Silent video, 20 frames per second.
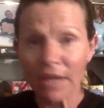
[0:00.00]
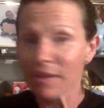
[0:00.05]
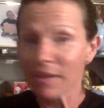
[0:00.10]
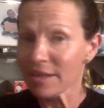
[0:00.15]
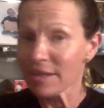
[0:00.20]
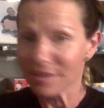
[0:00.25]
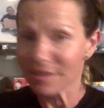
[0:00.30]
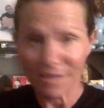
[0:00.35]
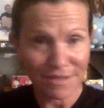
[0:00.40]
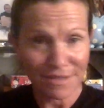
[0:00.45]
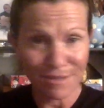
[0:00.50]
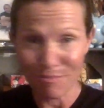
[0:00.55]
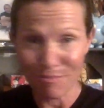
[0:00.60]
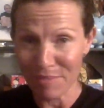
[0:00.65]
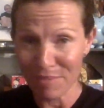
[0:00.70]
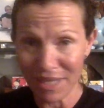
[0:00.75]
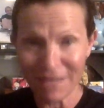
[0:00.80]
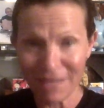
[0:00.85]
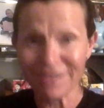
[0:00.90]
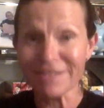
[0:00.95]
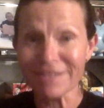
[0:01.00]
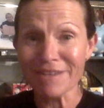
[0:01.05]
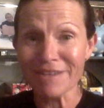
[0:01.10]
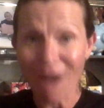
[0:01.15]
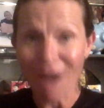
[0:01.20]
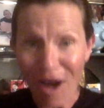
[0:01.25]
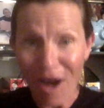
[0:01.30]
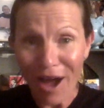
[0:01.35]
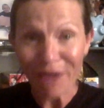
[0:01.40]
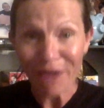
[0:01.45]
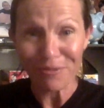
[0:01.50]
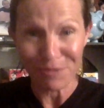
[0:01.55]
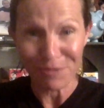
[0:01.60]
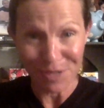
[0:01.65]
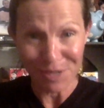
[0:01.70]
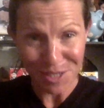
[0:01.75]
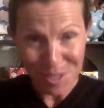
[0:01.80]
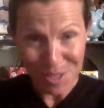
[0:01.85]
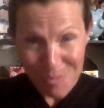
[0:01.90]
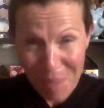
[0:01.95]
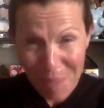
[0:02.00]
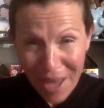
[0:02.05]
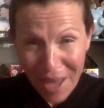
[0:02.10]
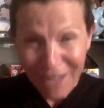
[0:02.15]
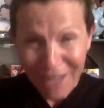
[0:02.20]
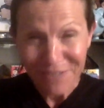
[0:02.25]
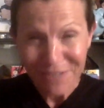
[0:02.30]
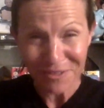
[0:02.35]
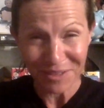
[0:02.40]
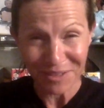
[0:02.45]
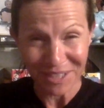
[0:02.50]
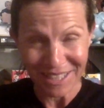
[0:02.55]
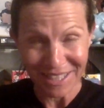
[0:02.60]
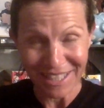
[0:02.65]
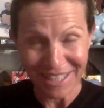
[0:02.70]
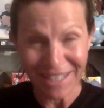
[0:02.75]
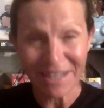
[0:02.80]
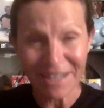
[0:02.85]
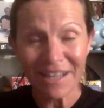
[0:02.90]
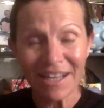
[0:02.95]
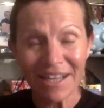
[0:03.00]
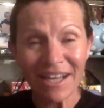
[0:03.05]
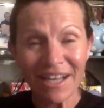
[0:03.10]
It doesn't mean not respectfully,